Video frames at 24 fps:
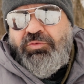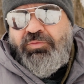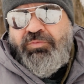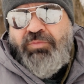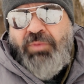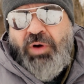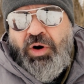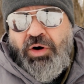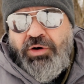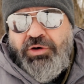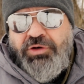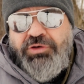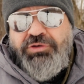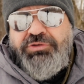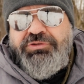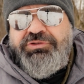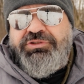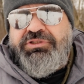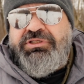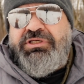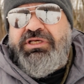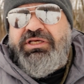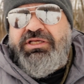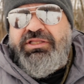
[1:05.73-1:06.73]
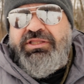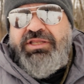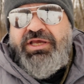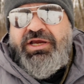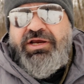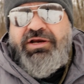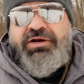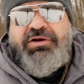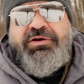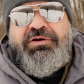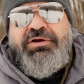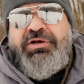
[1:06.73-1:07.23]
markers in
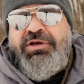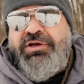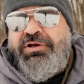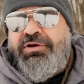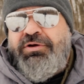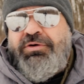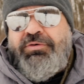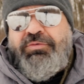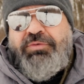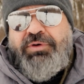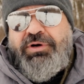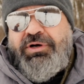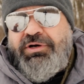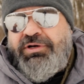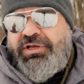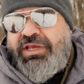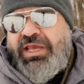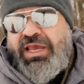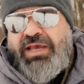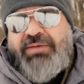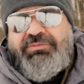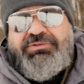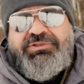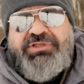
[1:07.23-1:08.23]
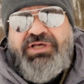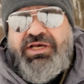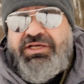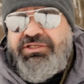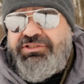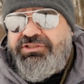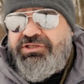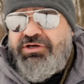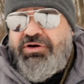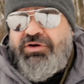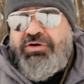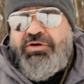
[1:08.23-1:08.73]
there where
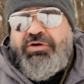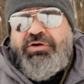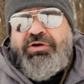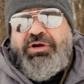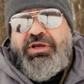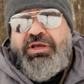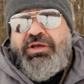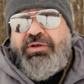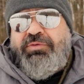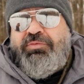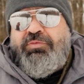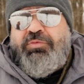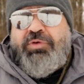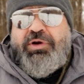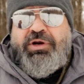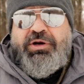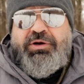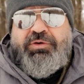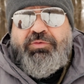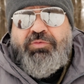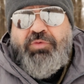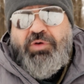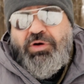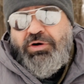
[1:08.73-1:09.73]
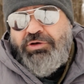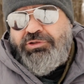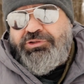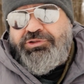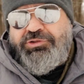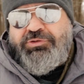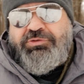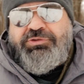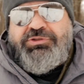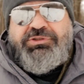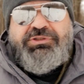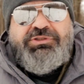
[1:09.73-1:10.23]
campsites are and where water
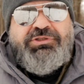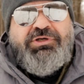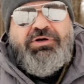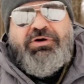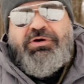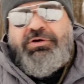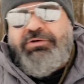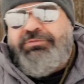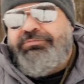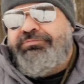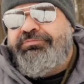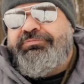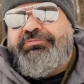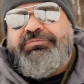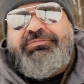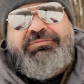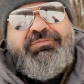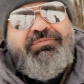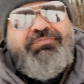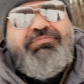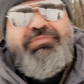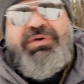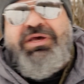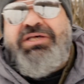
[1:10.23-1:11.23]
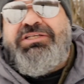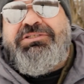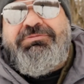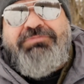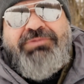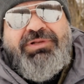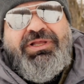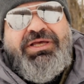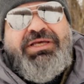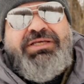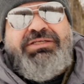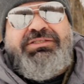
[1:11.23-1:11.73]
sources are. Best
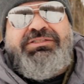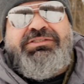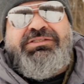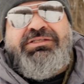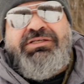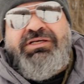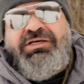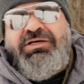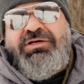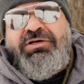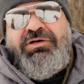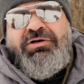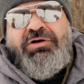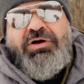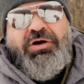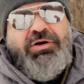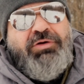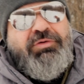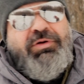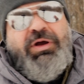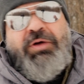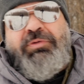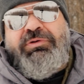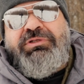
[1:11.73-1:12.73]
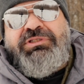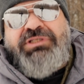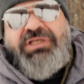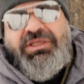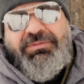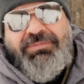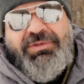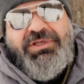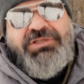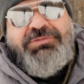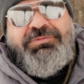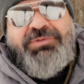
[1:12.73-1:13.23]
place, or I wouldn't say
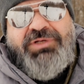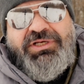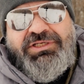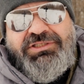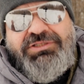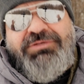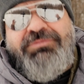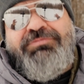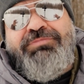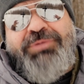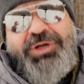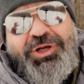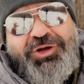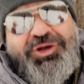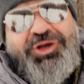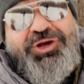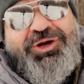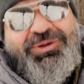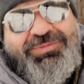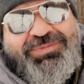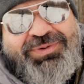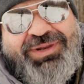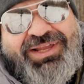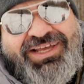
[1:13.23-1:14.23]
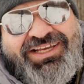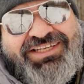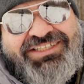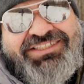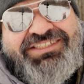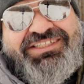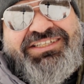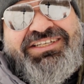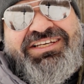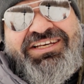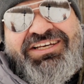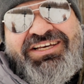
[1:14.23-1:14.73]
the best place, but a good
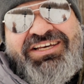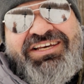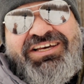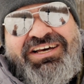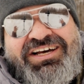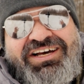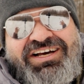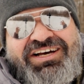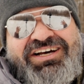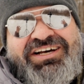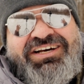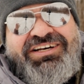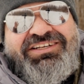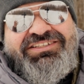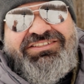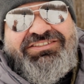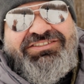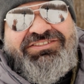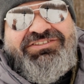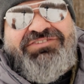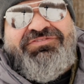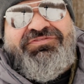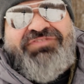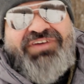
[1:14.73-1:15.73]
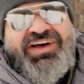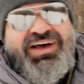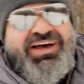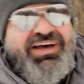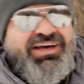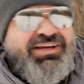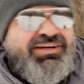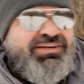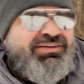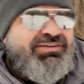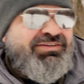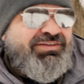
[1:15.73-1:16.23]
place to
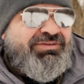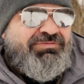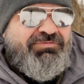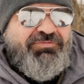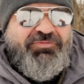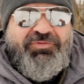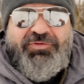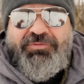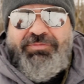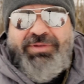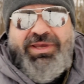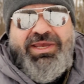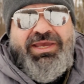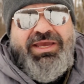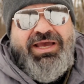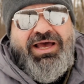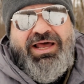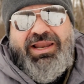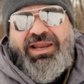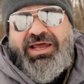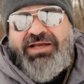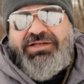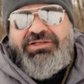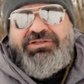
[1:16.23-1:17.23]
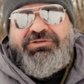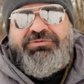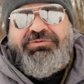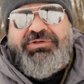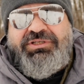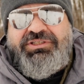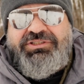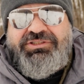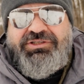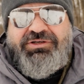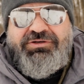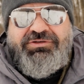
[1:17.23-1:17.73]
find. For me, I like to
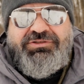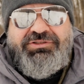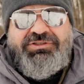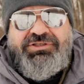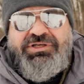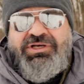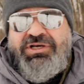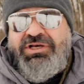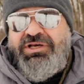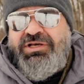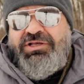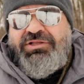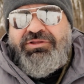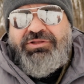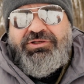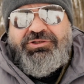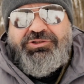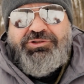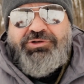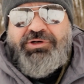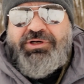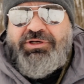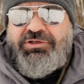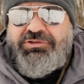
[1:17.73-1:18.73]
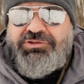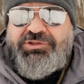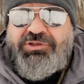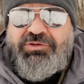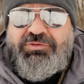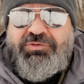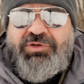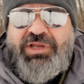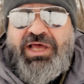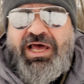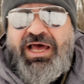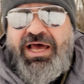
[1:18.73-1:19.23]
research the trails
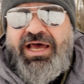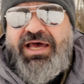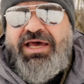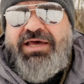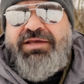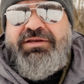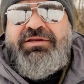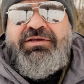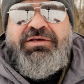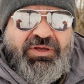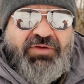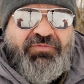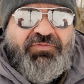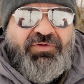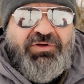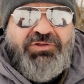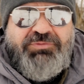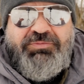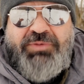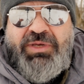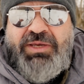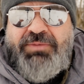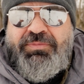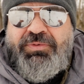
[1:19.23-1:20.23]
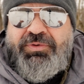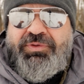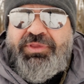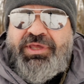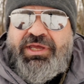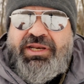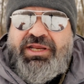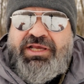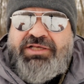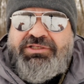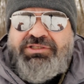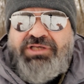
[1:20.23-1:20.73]
online. If there's people
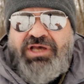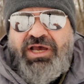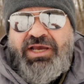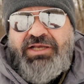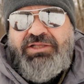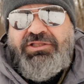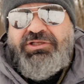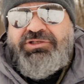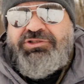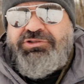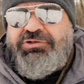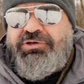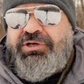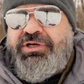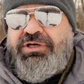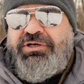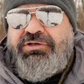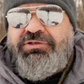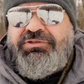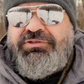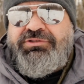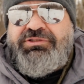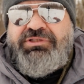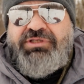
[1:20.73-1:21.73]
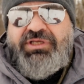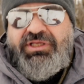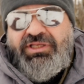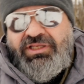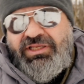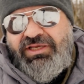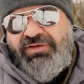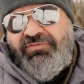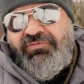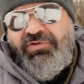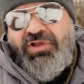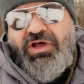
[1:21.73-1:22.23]
that has hiked the trails and
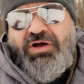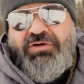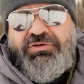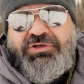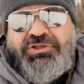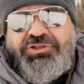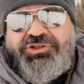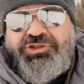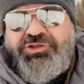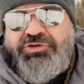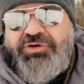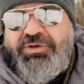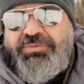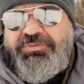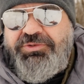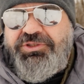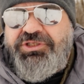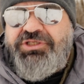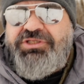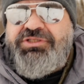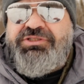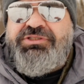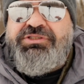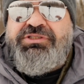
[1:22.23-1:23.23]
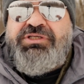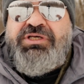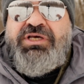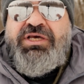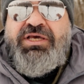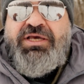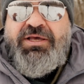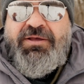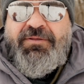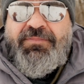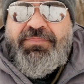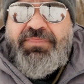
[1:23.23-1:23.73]
leave long descriptions,
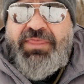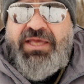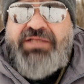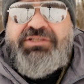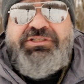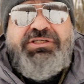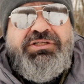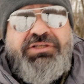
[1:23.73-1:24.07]
that's